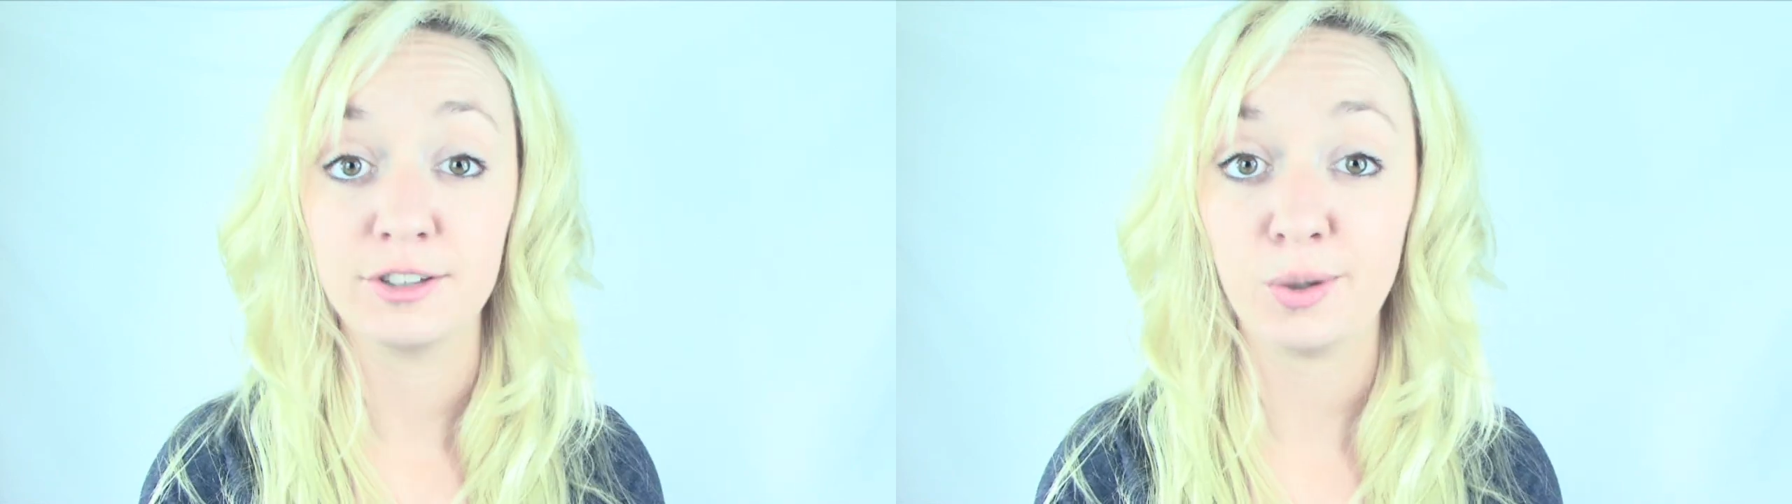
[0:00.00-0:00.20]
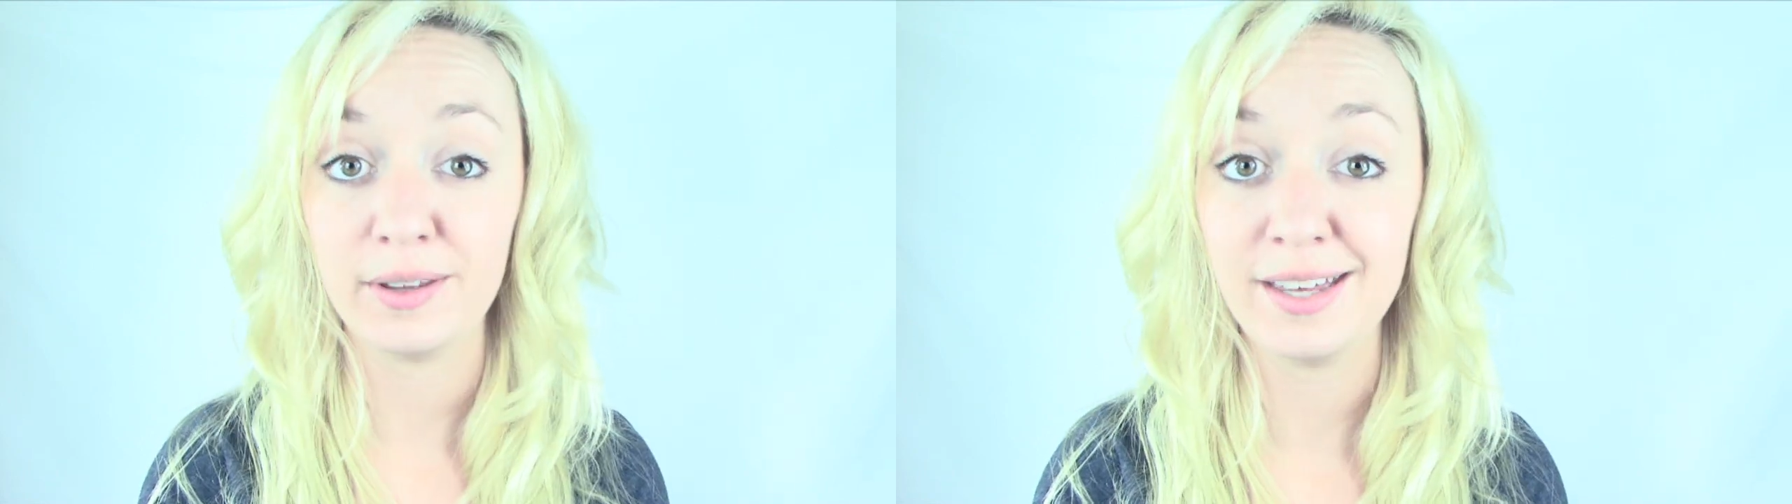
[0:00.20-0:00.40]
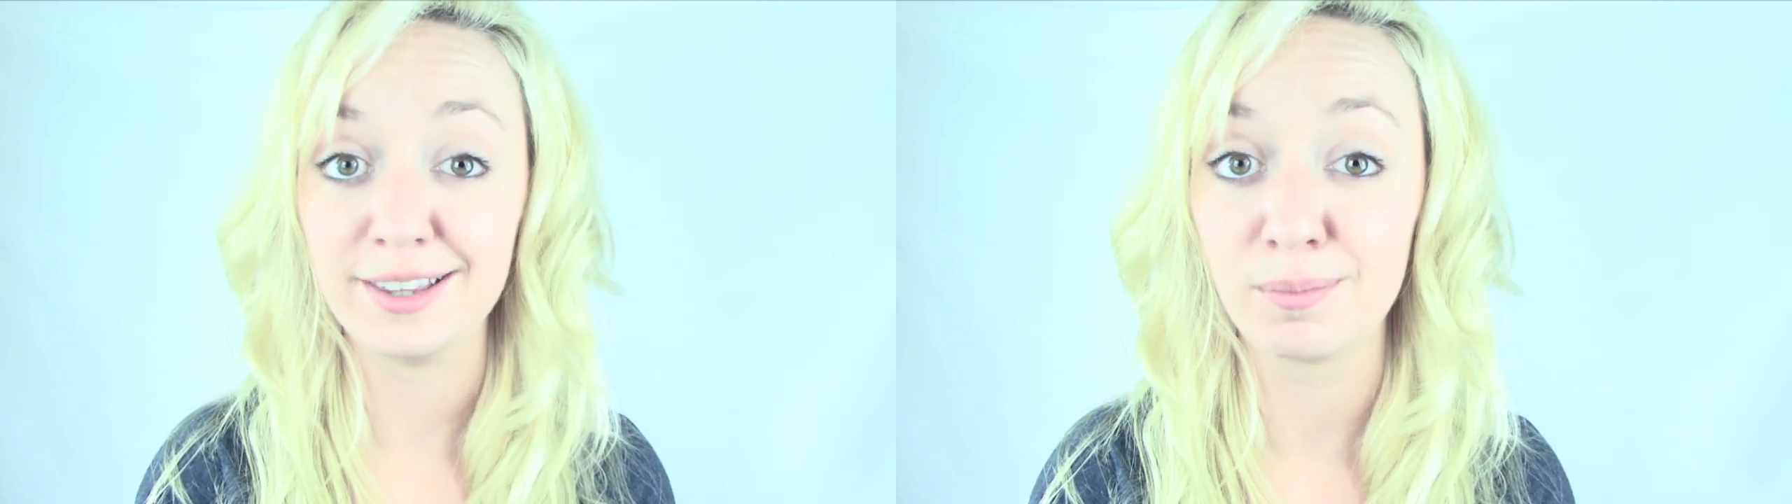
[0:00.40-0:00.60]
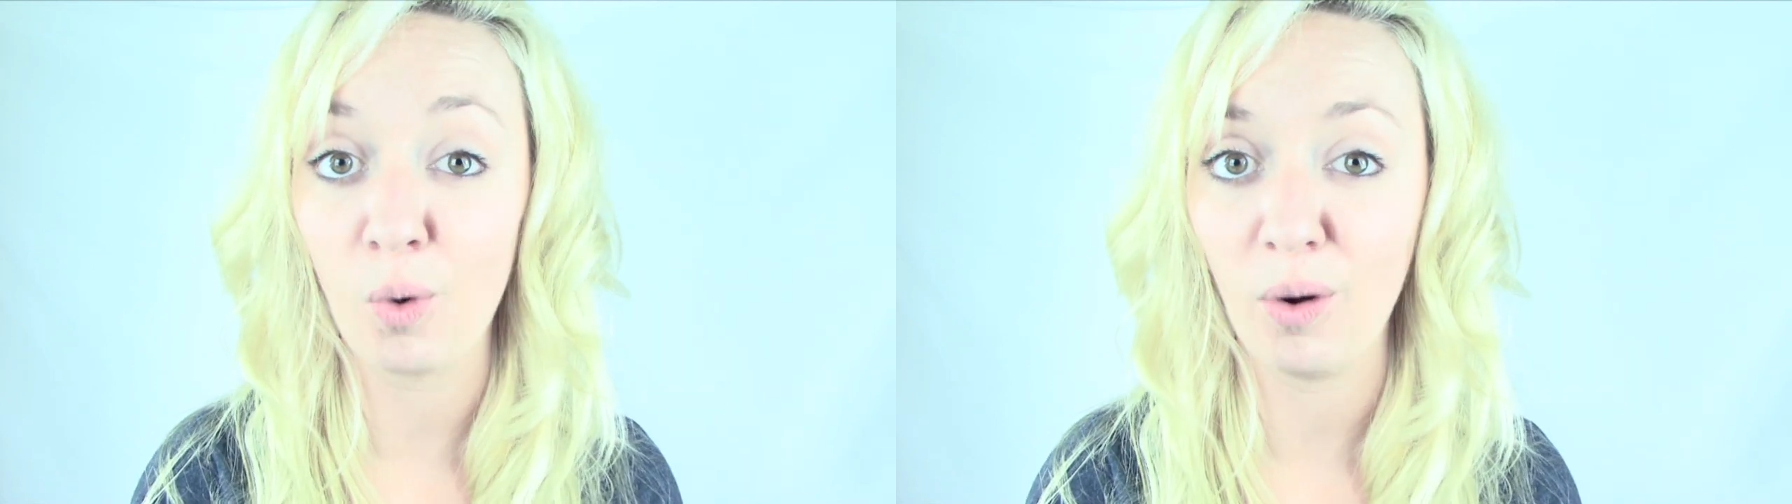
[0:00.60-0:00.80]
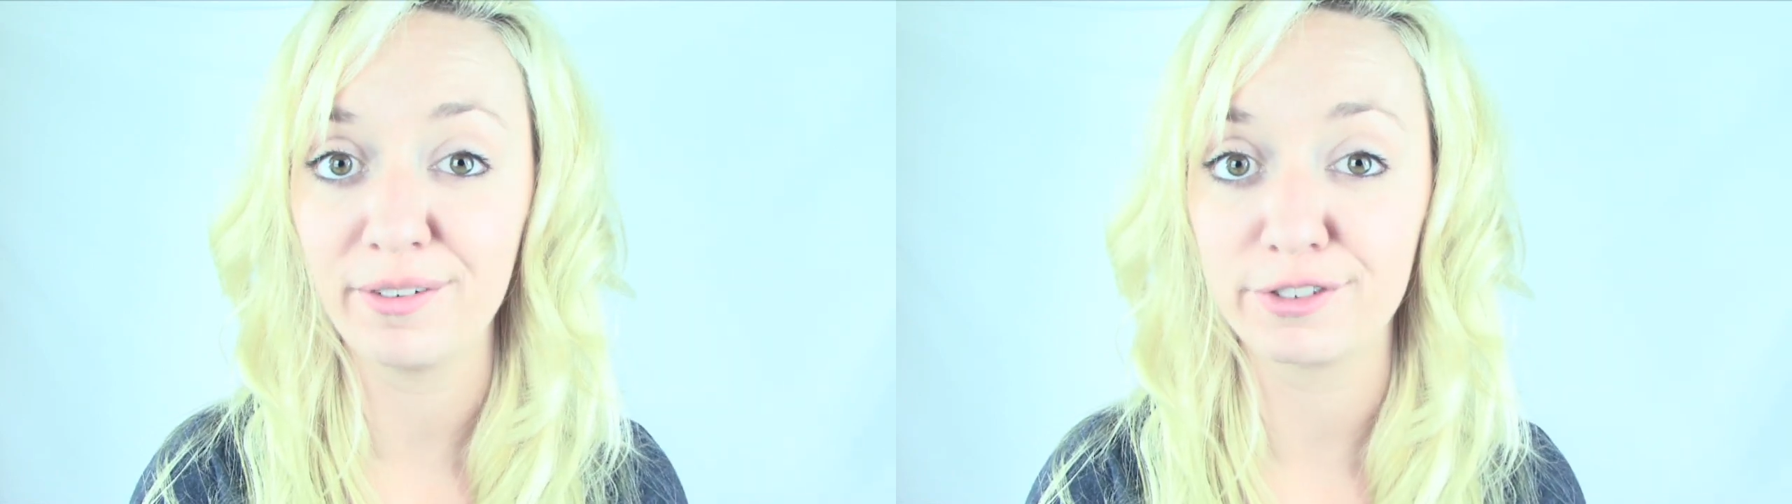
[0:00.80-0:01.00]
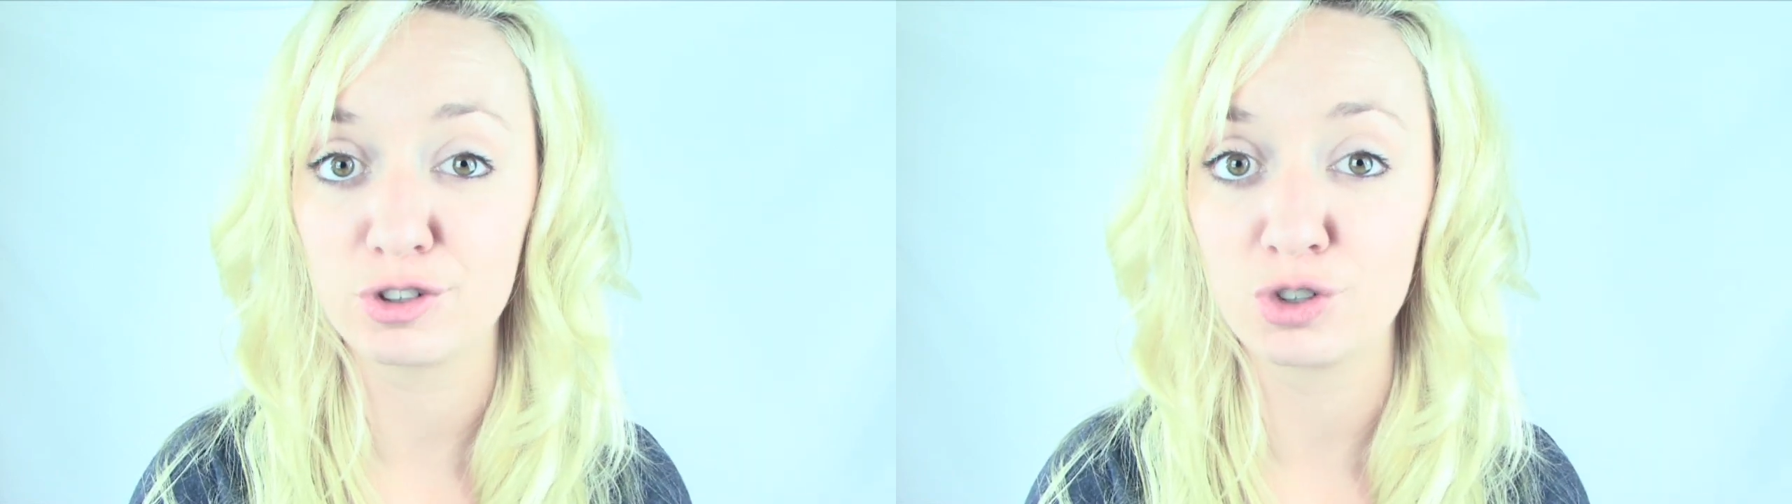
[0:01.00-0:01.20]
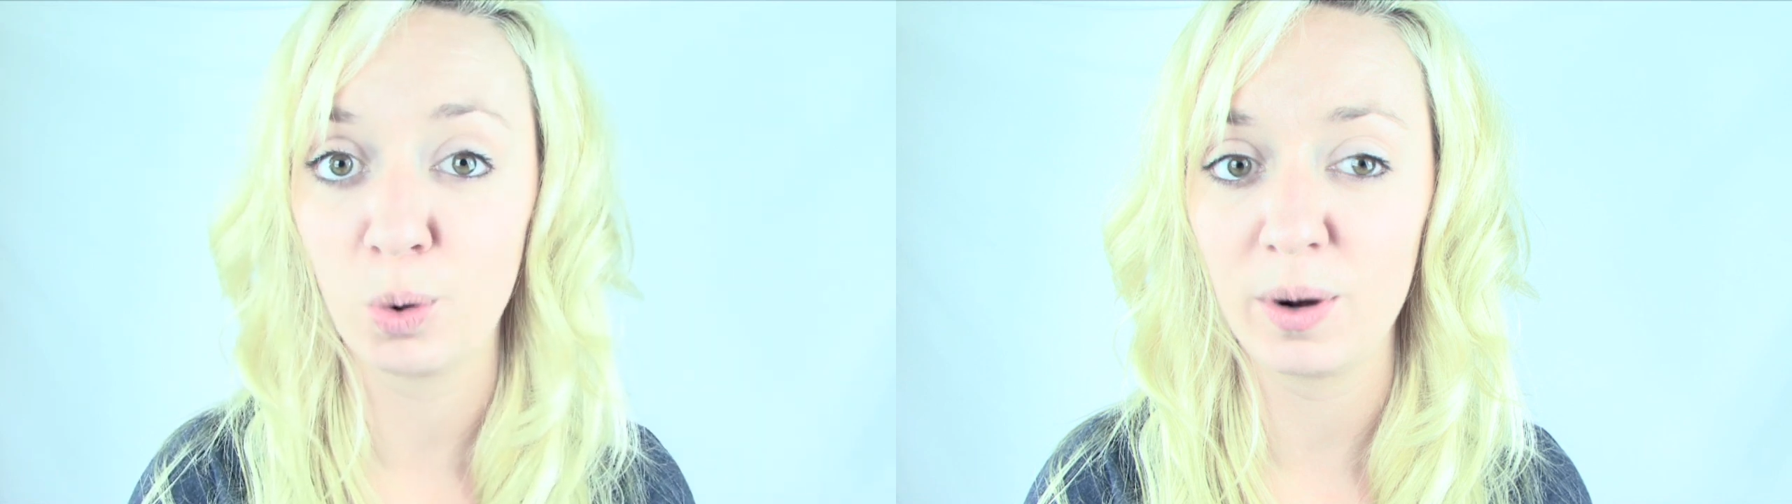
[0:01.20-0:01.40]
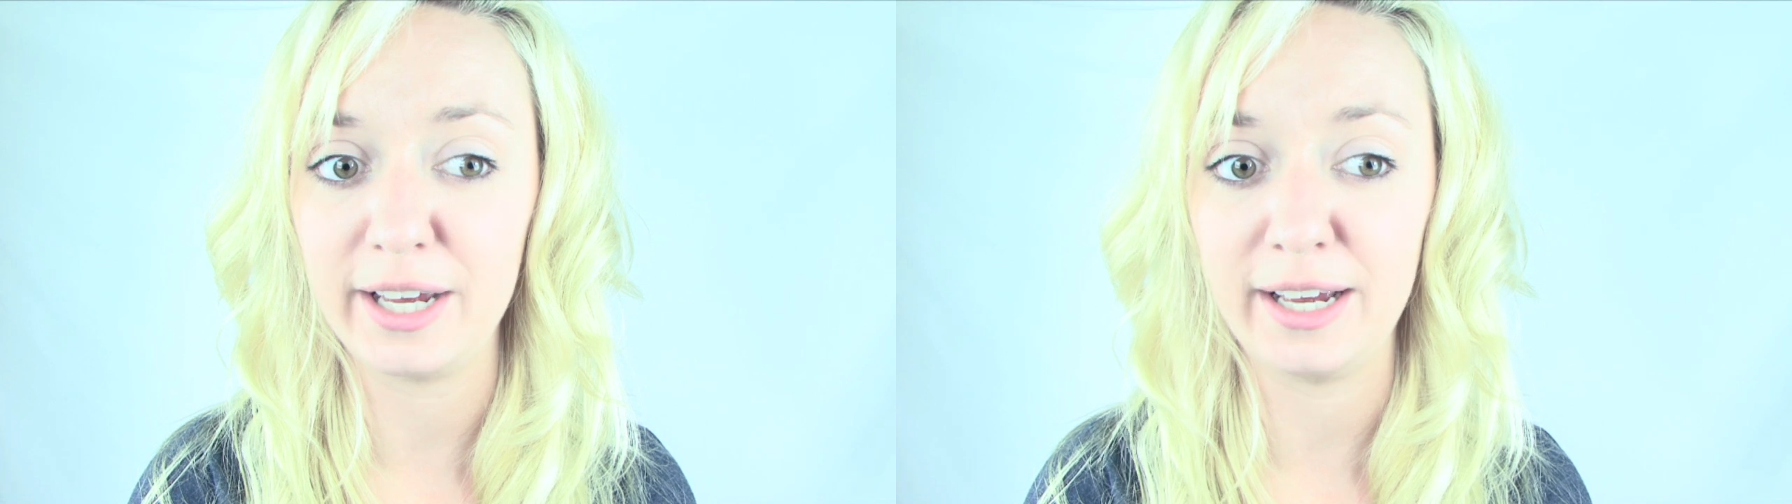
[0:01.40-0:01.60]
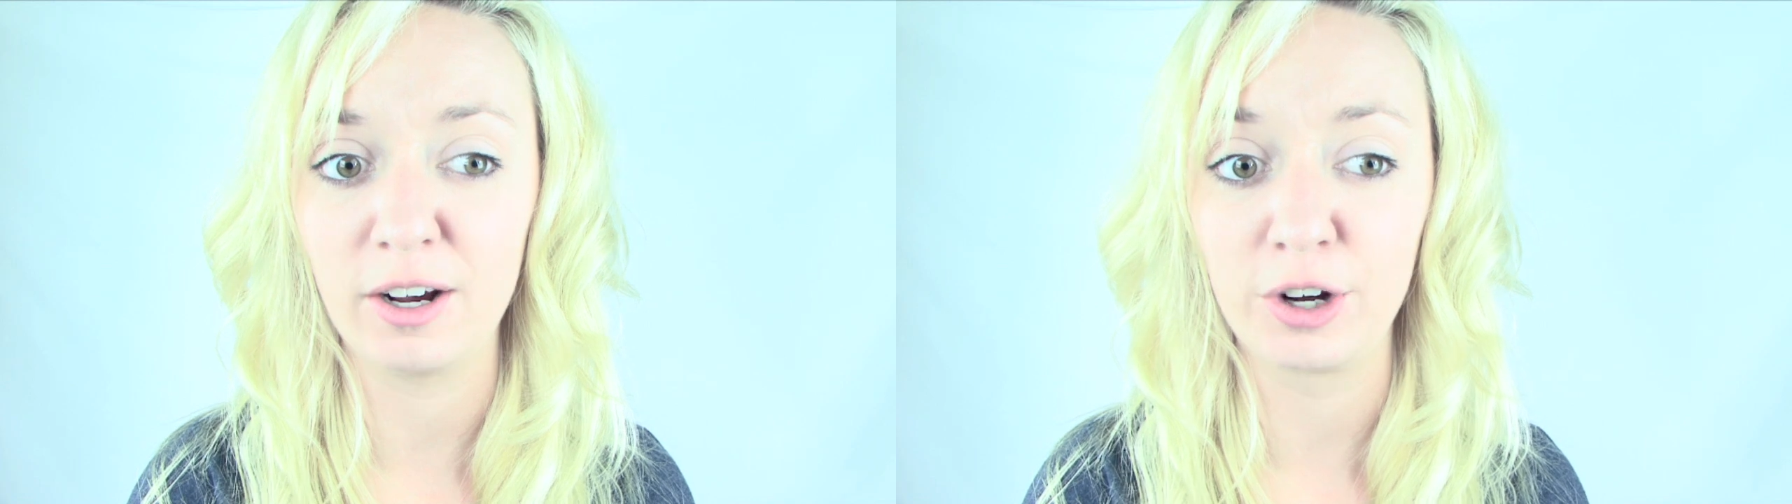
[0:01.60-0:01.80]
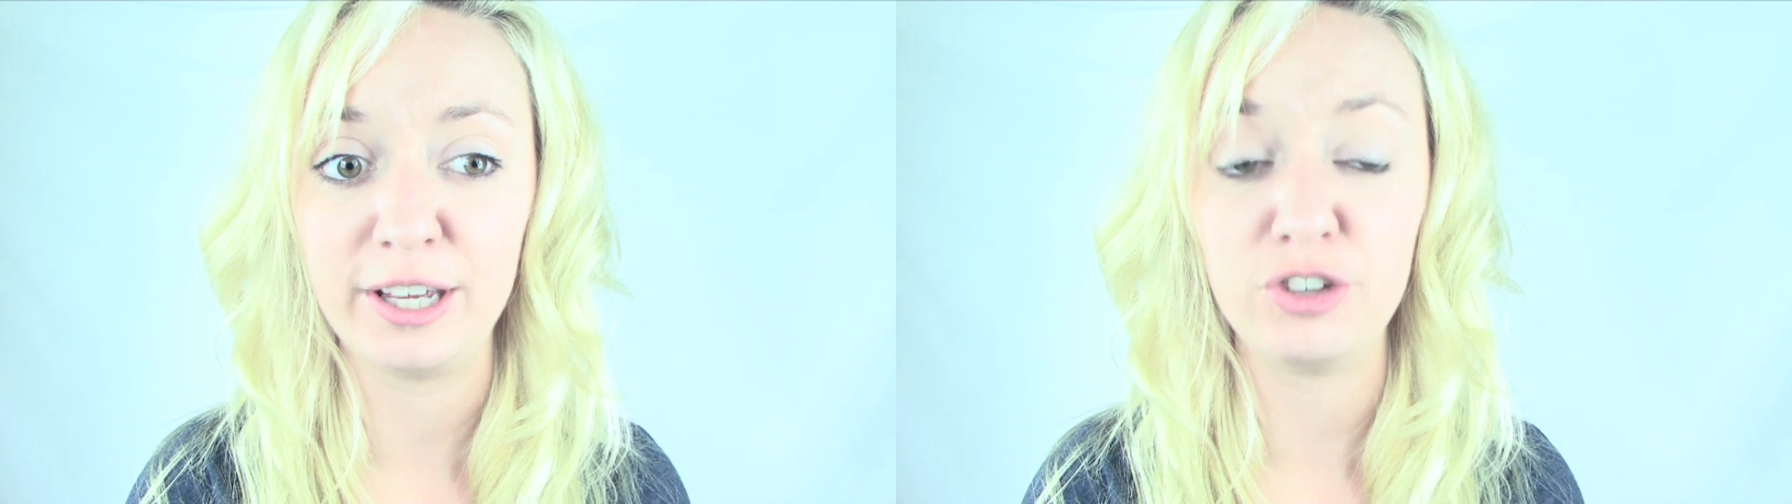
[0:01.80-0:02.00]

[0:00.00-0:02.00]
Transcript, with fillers: So I think the moral of the story here